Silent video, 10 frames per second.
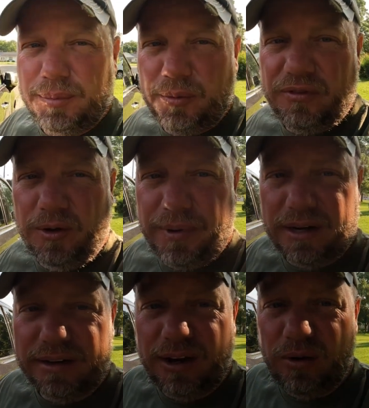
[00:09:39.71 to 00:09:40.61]
people feel
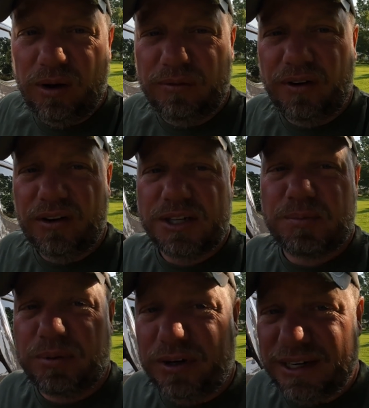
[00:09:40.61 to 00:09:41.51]
better. Now, as far as
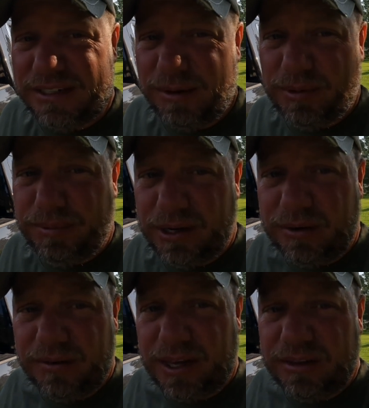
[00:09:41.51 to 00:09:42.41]
price, I've been playing
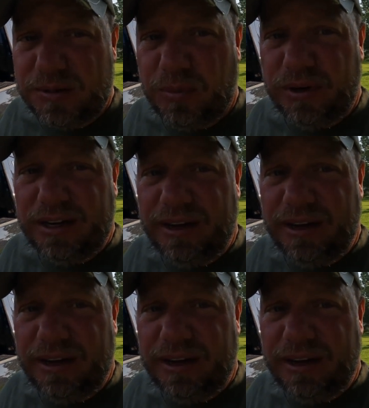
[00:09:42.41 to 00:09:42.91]
around with that this morning